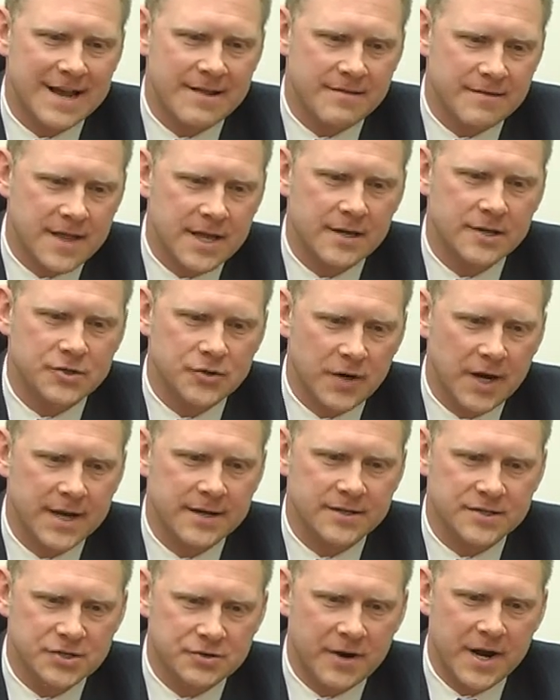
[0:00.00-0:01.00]
I think,
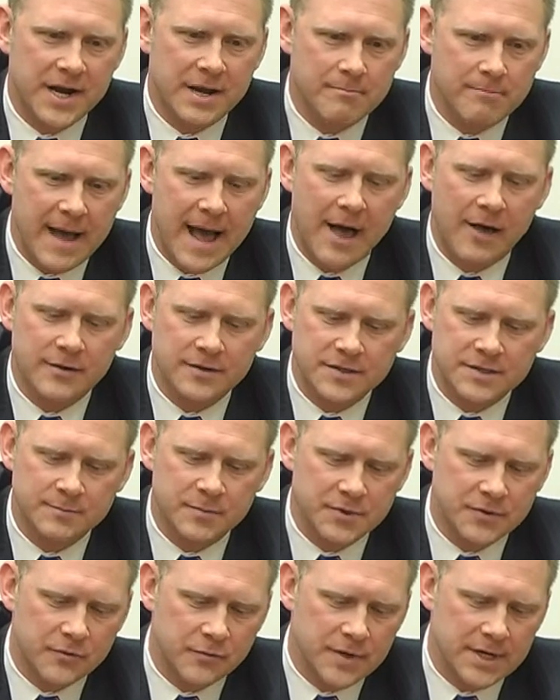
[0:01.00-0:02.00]
tried to strike a balance
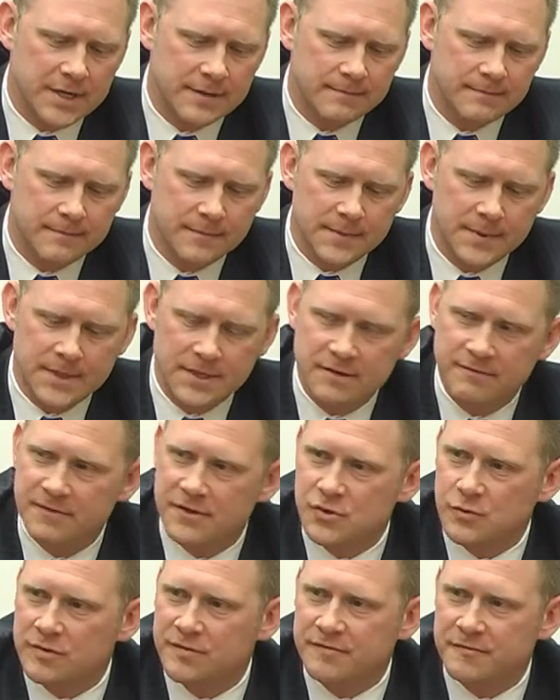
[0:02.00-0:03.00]
between
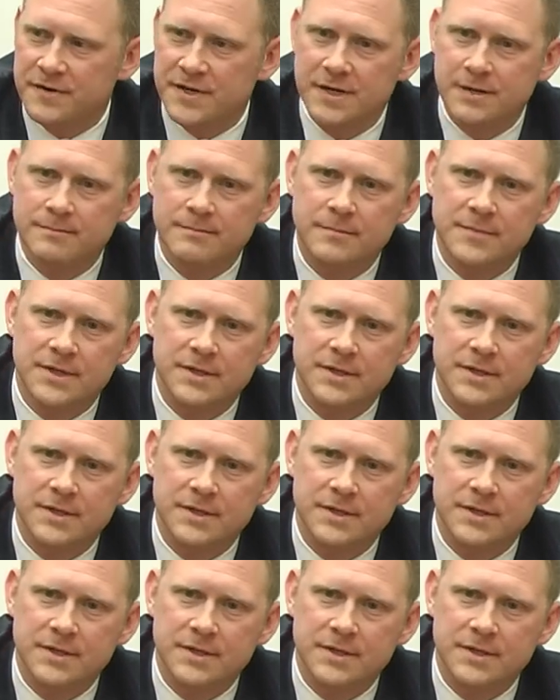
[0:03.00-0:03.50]
individual freedom,